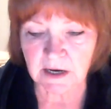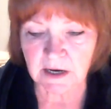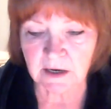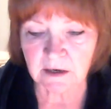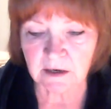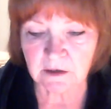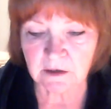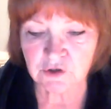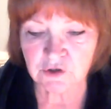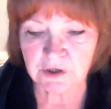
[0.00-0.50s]

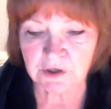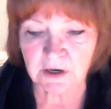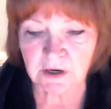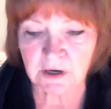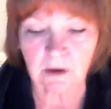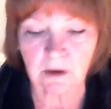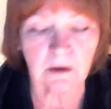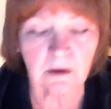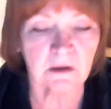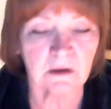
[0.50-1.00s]
and she
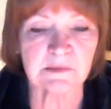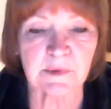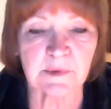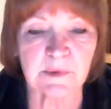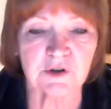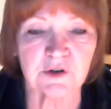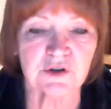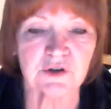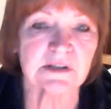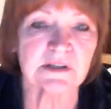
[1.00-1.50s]
calls me
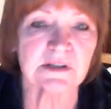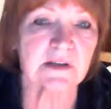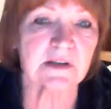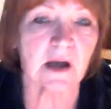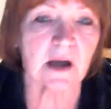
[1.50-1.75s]
and she says,